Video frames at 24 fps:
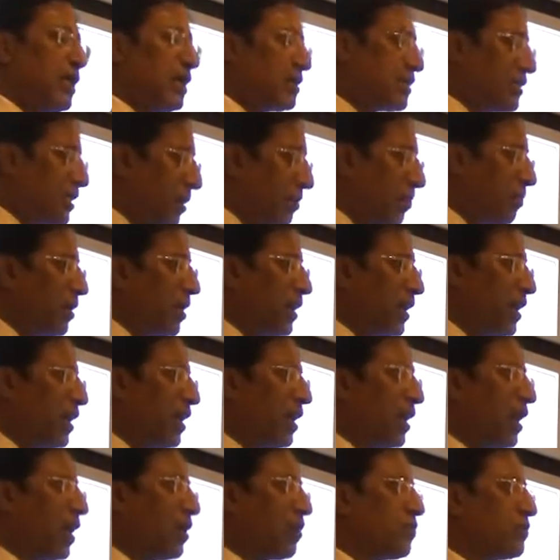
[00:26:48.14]
Somebody,
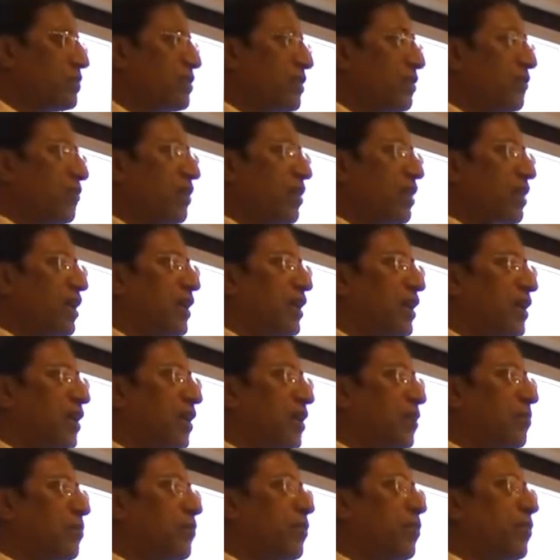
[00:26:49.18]
an ROC, will write a
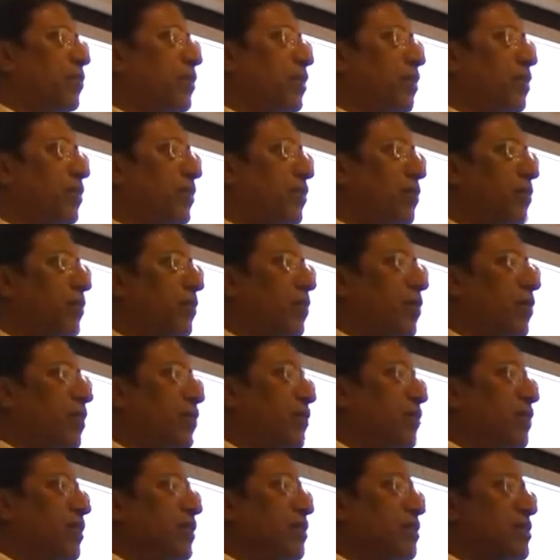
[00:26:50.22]
report,
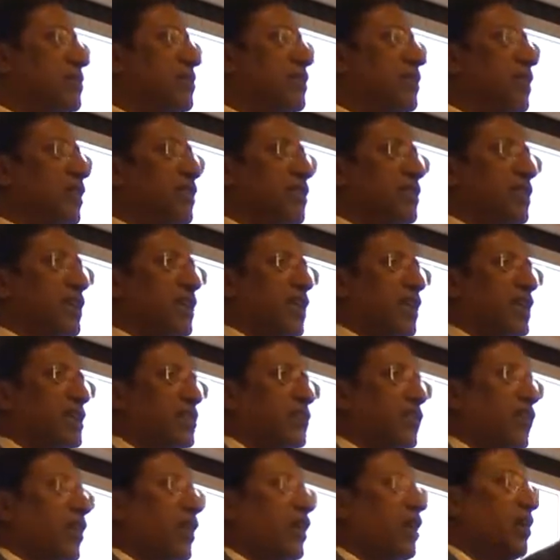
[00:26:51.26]
whatever it is, and there is a case
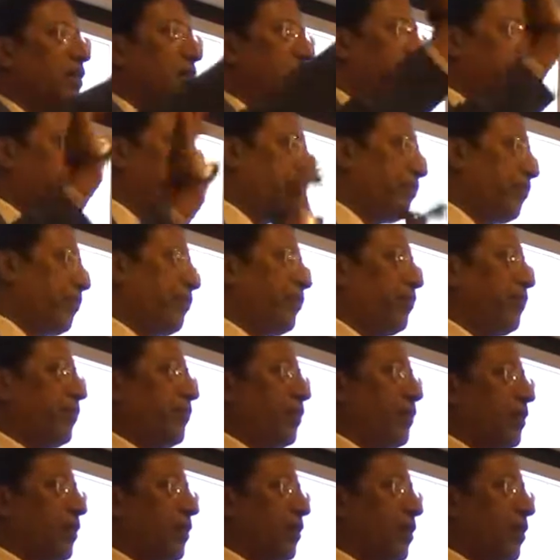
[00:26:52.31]
filed.
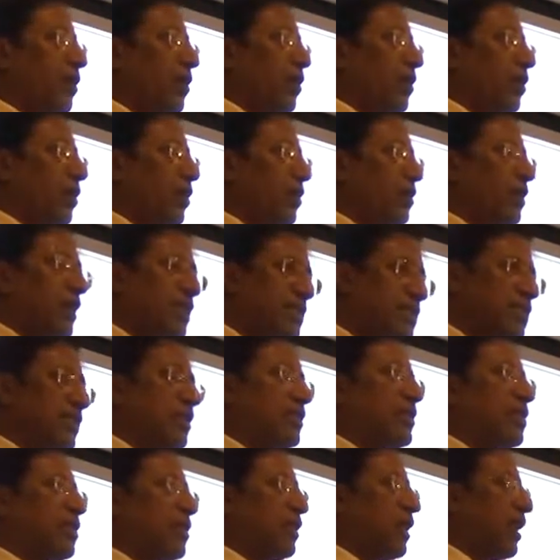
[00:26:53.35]
That's
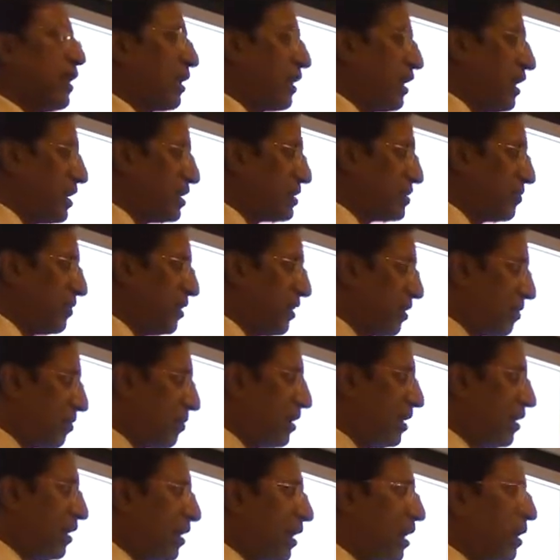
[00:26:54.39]
it. That case will
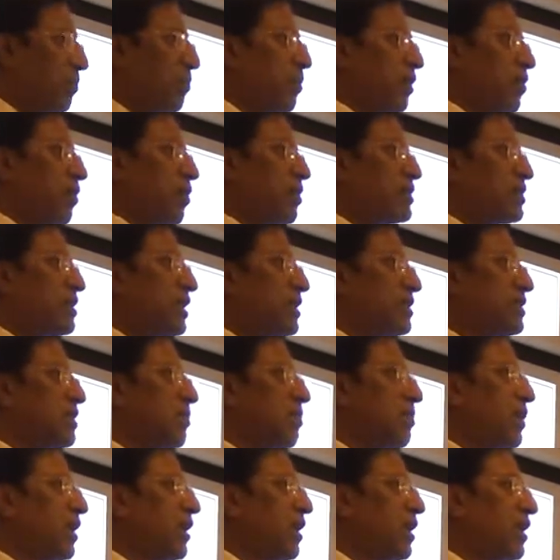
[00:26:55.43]
remain. And because there is a
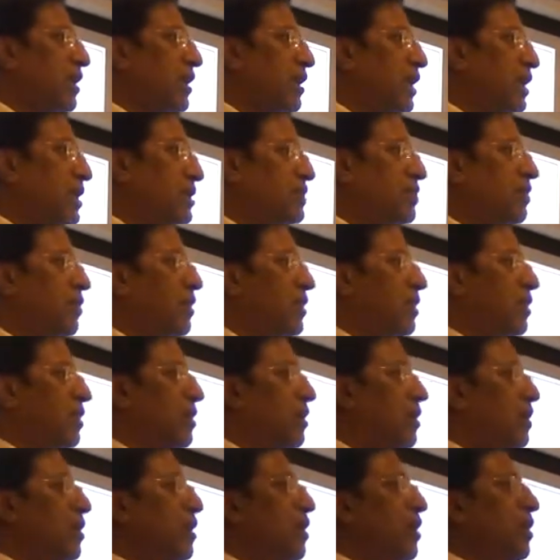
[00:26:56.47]
pending case,
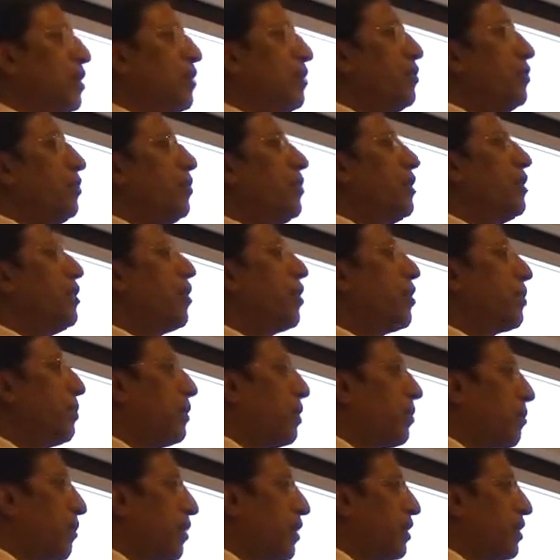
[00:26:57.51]
you will not be
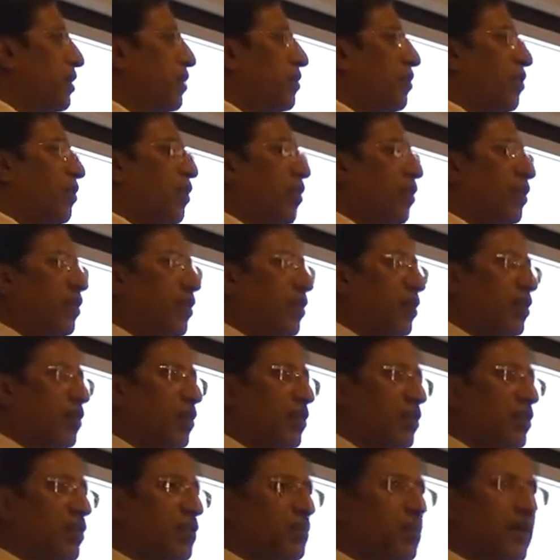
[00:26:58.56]
appointed as an auditor.
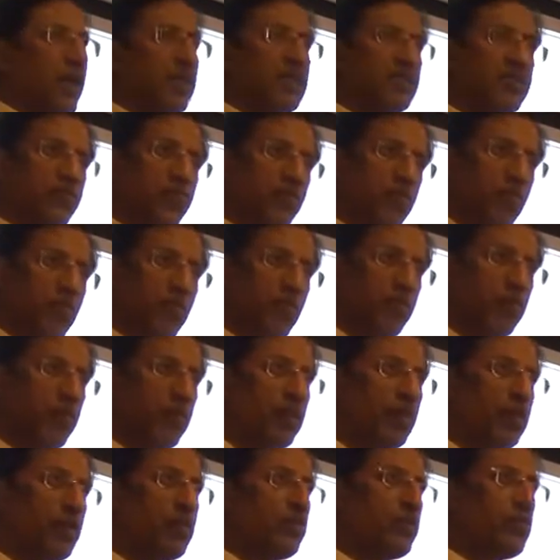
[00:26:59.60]
Banks will not
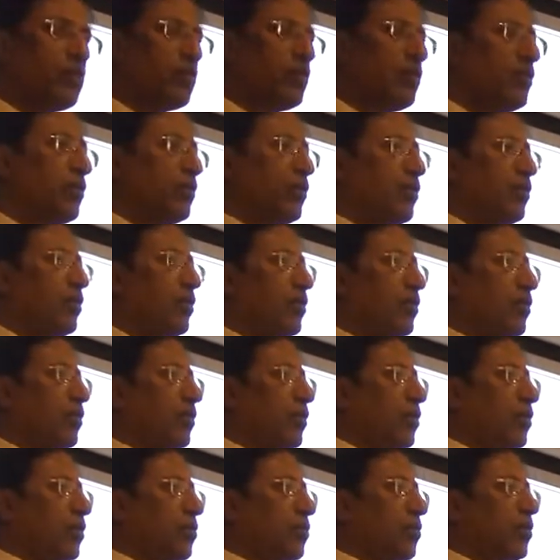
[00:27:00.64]
appoint you.
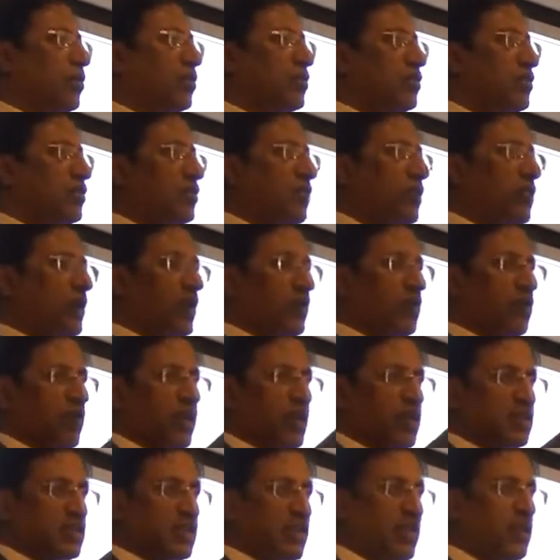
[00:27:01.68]
Because the Reserve Bank will
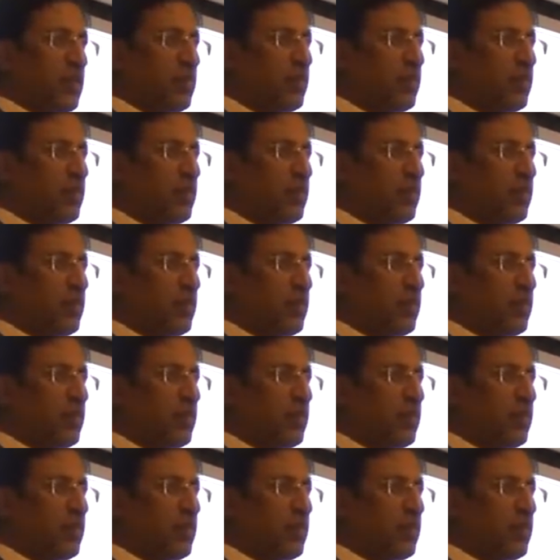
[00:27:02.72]
ask any